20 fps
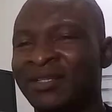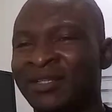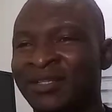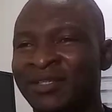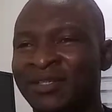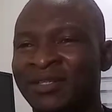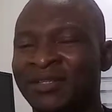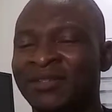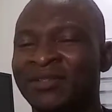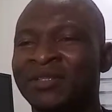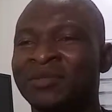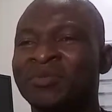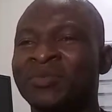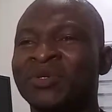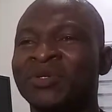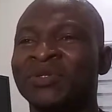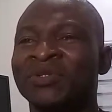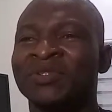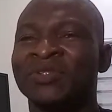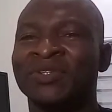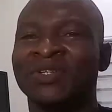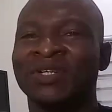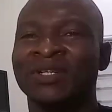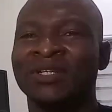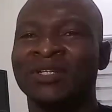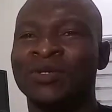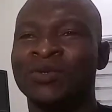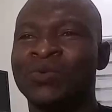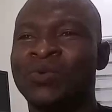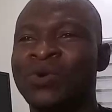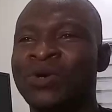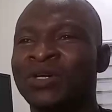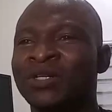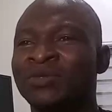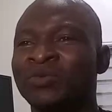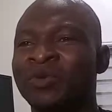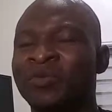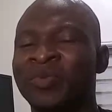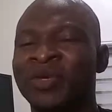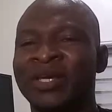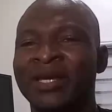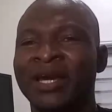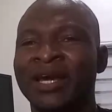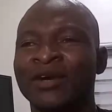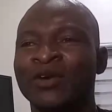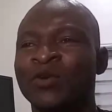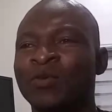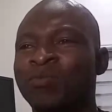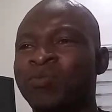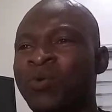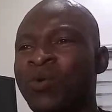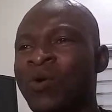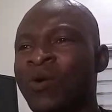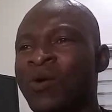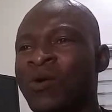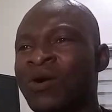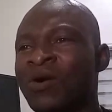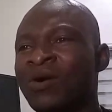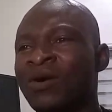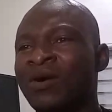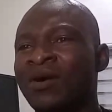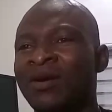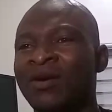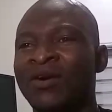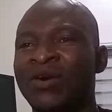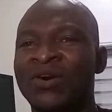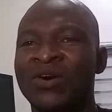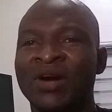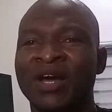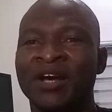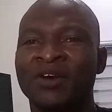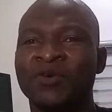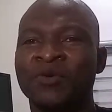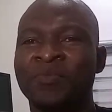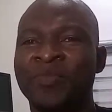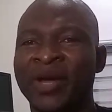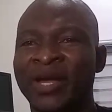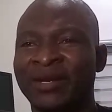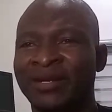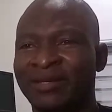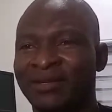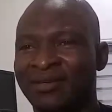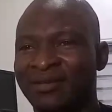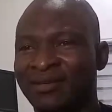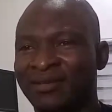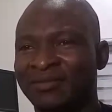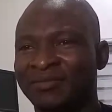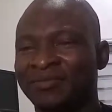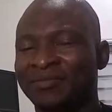The synonymous word would be echo-poor or echopenic.